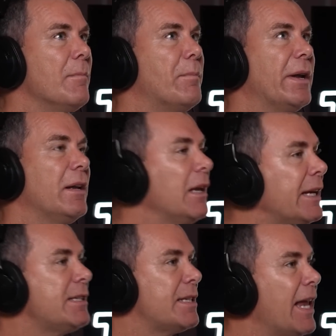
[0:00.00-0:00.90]
but at
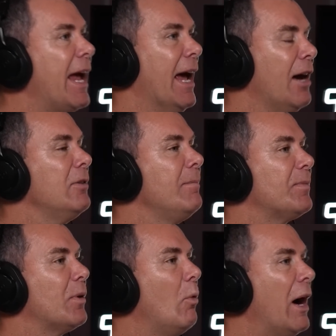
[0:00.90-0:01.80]
least now
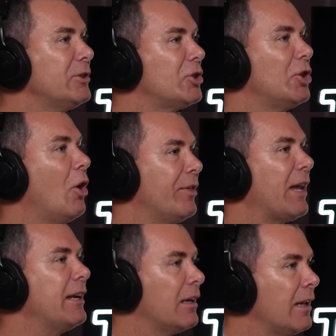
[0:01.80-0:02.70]
the one shot,
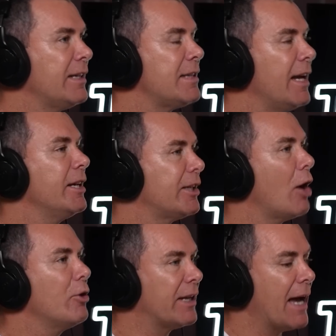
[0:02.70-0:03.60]
at least now you
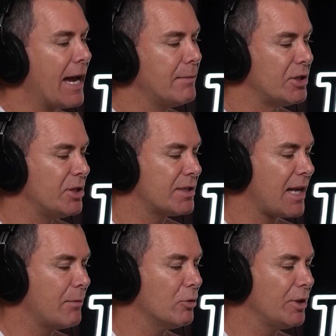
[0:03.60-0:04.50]
go to games and you
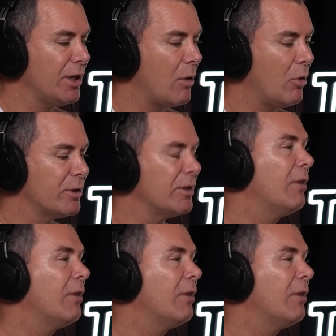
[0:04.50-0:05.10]
say, well, you know what?